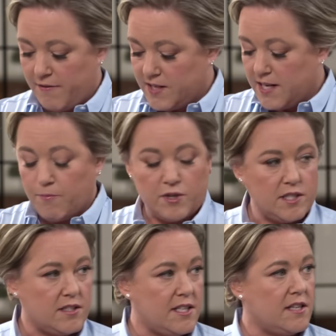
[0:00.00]
Every time
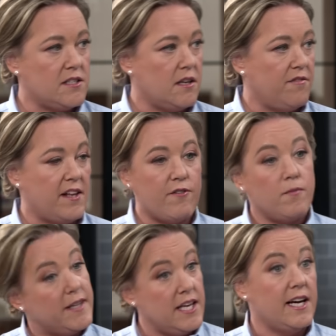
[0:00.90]
Bridget says a flavor,
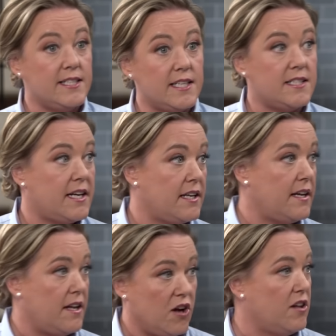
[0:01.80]
I'm like, yeah, I taste that
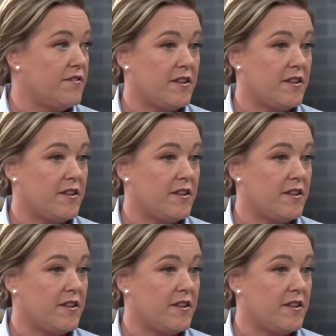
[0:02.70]
in all